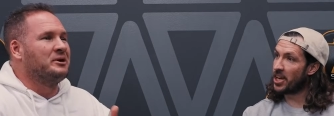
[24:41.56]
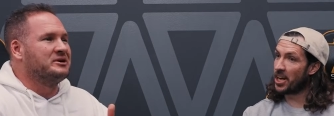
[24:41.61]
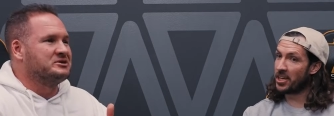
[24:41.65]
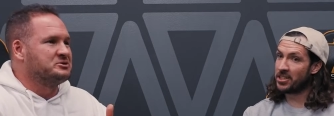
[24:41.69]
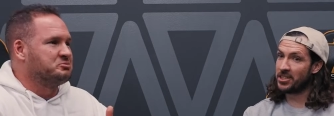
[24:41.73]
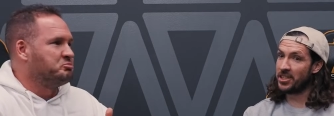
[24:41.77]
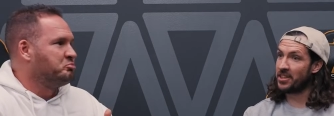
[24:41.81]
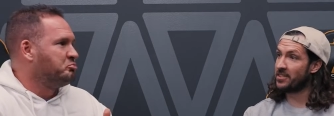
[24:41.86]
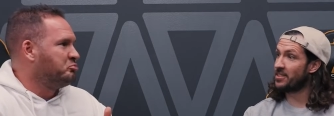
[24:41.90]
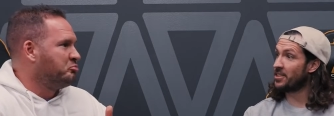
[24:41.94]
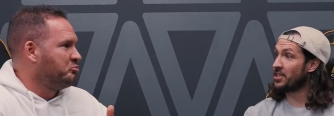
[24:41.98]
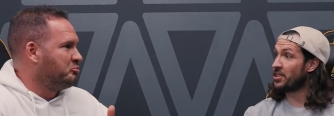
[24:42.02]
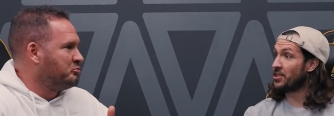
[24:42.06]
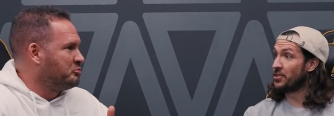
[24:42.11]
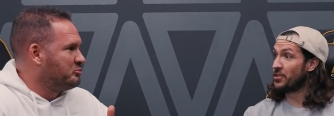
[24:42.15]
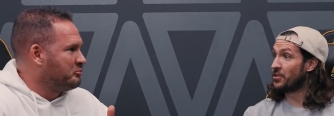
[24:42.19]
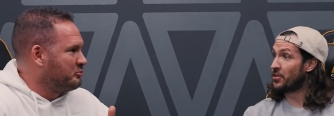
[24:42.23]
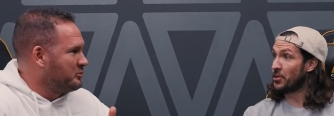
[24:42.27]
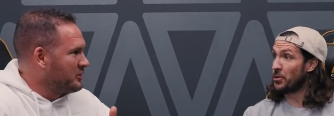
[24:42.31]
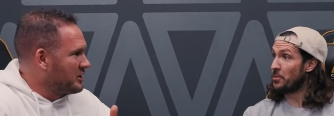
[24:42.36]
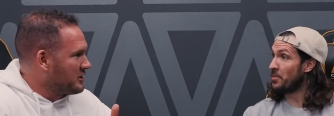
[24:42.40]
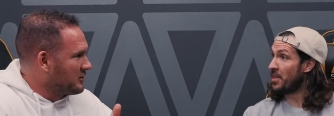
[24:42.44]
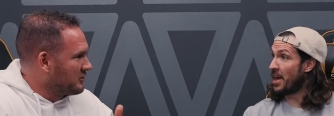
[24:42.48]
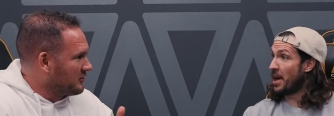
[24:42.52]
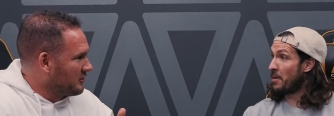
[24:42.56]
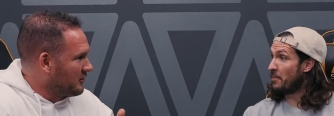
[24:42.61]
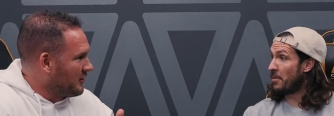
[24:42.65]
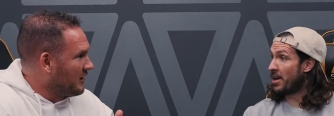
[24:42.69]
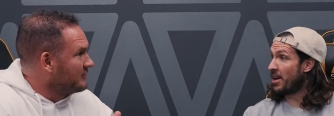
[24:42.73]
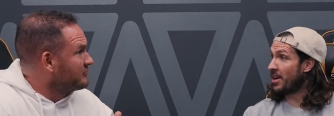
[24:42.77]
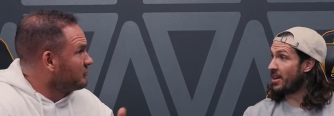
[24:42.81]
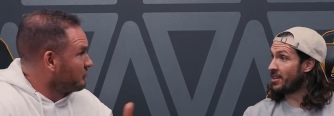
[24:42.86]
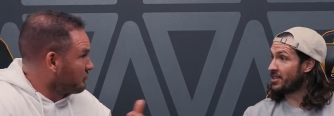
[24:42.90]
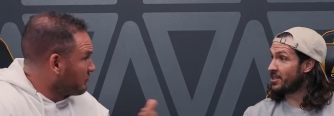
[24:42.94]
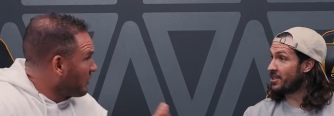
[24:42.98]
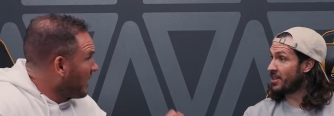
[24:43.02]
Speaker 1: much she doesn't consider better
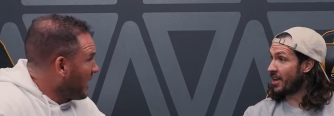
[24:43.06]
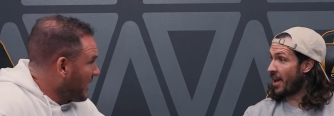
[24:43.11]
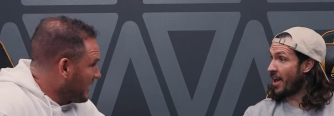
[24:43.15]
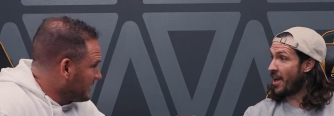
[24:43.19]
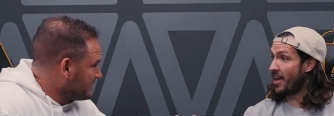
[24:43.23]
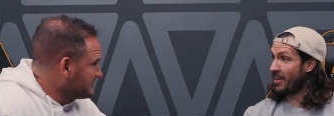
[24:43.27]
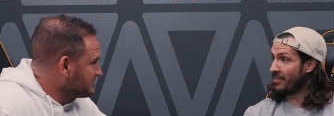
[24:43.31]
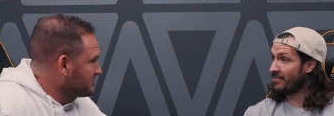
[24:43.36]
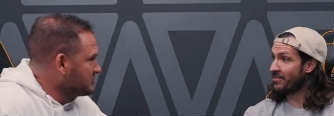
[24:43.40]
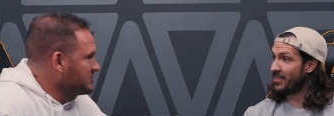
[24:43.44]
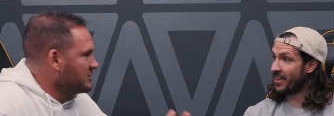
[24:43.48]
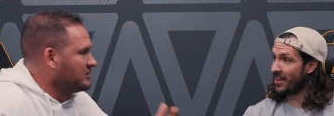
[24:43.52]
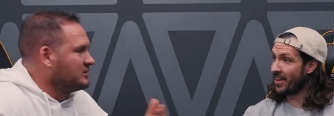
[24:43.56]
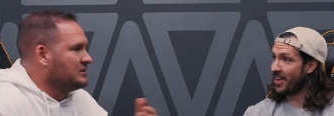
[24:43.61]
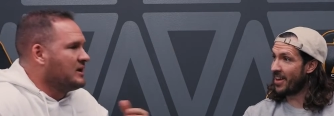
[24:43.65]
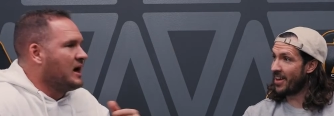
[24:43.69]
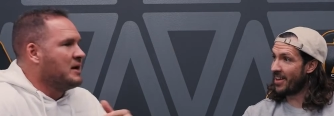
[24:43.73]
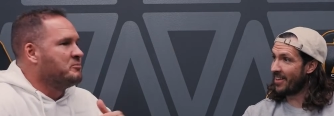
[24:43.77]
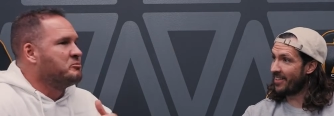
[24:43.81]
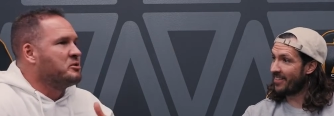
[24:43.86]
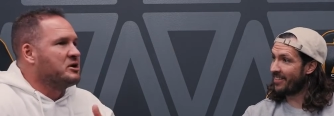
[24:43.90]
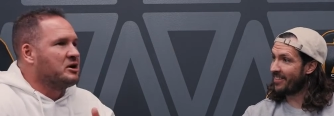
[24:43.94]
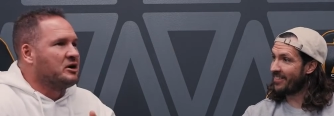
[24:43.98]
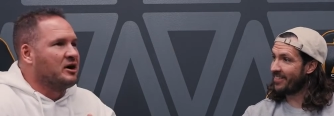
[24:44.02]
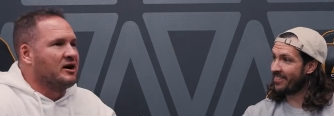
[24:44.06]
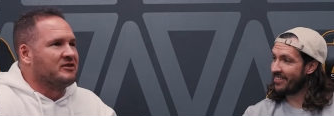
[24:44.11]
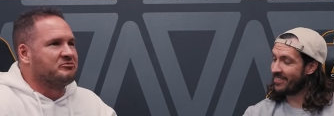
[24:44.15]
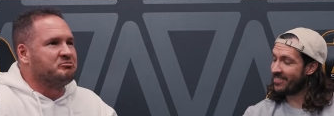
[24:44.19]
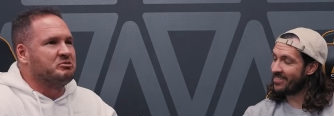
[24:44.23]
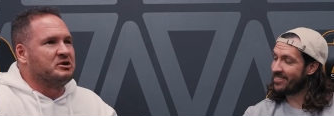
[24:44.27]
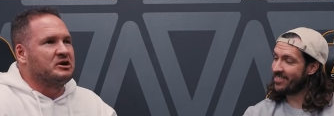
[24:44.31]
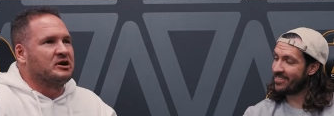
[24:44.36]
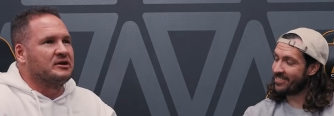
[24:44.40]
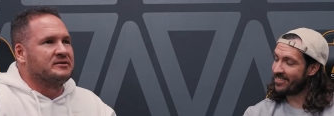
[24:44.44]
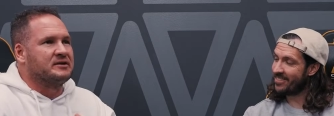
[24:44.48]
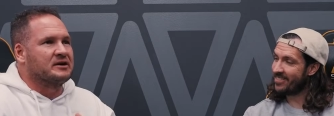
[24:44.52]
off. Right. So you're a lot better off
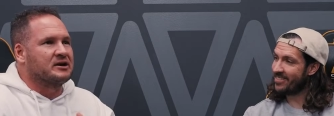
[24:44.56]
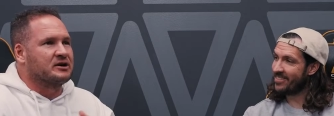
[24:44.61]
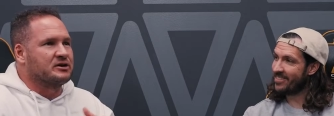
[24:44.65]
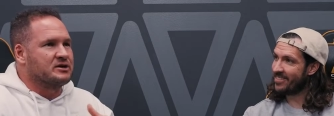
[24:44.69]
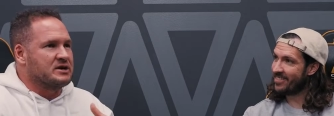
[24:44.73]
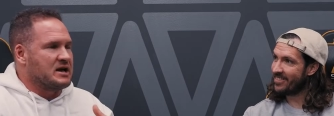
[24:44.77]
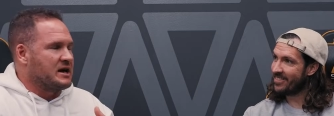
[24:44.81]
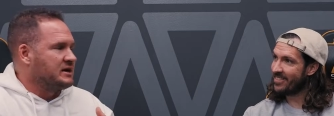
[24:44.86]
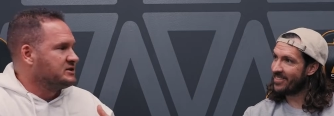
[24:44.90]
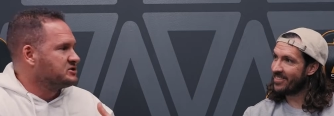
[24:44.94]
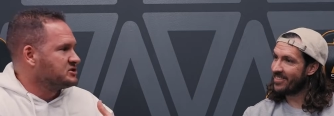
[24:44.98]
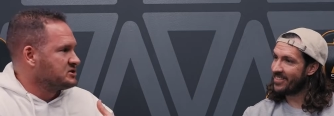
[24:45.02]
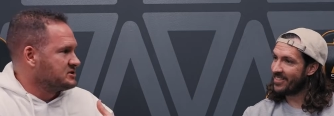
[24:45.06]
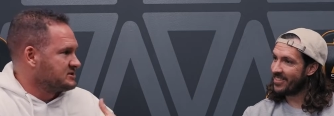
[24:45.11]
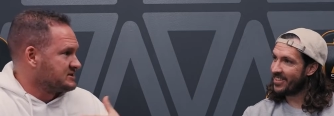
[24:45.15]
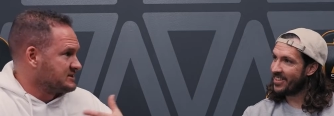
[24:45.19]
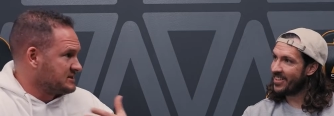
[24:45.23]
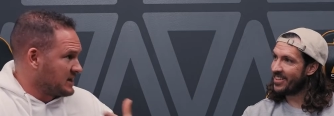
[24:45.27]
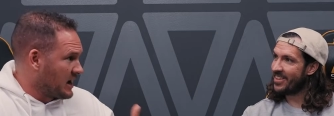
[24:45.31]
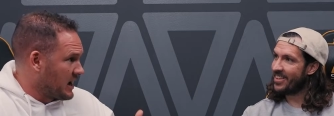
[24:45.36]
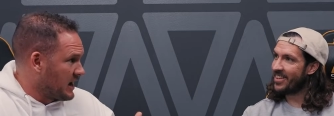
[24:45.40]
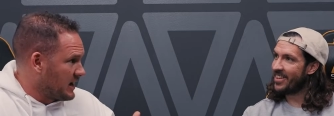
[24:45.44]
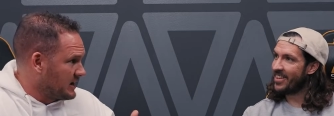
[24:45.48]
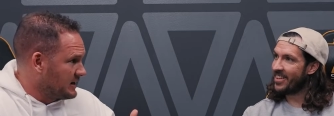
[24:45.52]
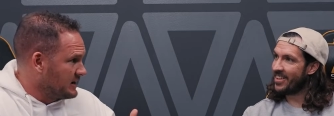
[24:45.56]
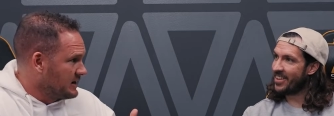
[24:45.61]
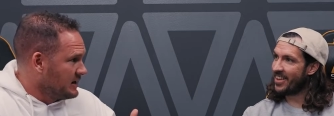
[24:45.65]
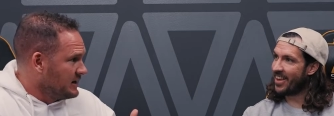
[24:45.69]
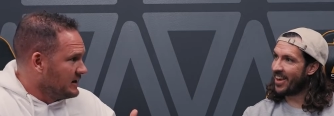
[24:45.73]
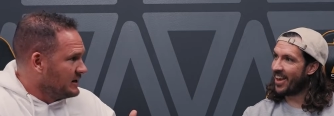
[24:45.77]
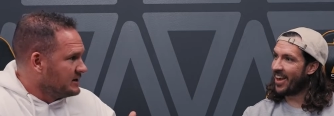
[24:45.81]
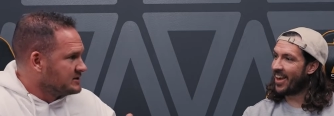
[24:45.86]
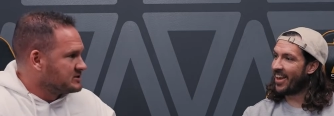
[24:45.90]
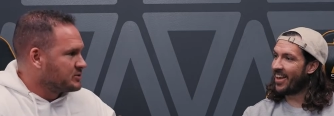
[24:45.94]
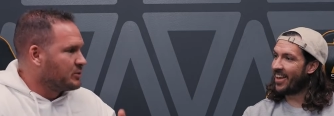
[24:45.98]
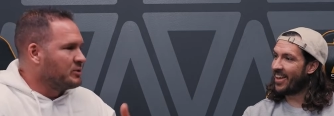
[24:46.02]
being on the creation side.
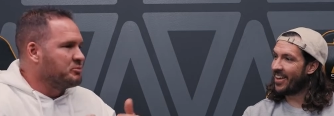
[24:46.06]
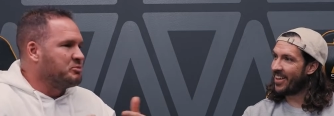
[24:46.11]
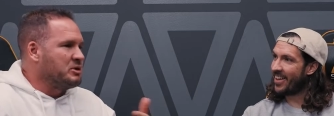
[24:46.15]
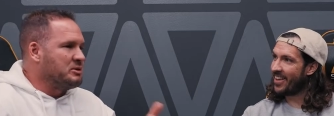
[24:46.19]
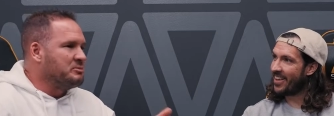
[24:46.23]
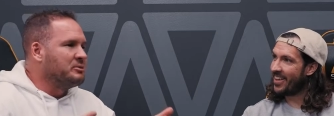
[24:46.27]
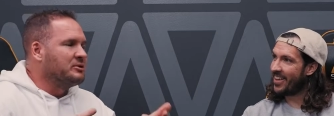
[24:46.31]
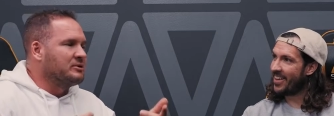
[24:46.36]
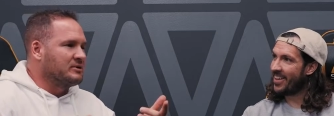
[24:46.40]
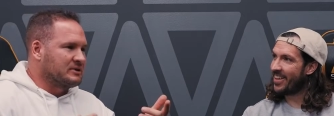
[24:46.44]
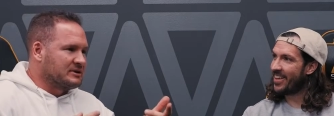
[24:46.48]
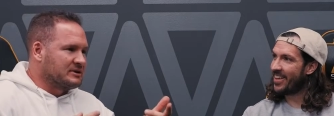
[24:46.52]
Yeah. So when people,